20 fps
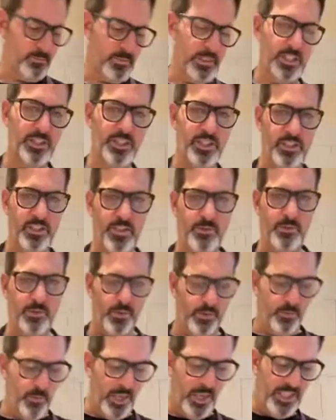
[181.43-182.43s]
Just
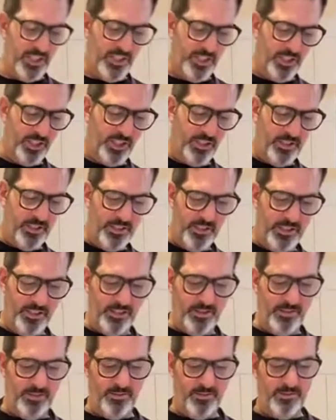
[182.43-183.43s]
white sugar is
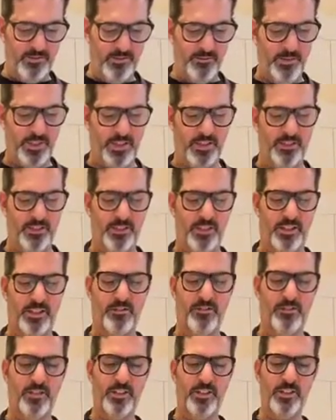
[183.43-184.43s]
what they're looking
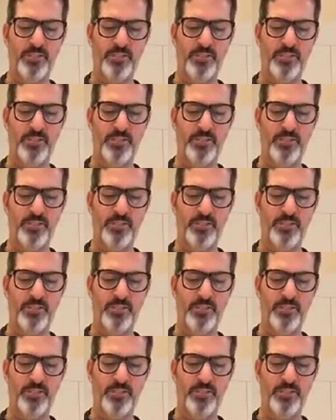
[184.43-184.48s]
for.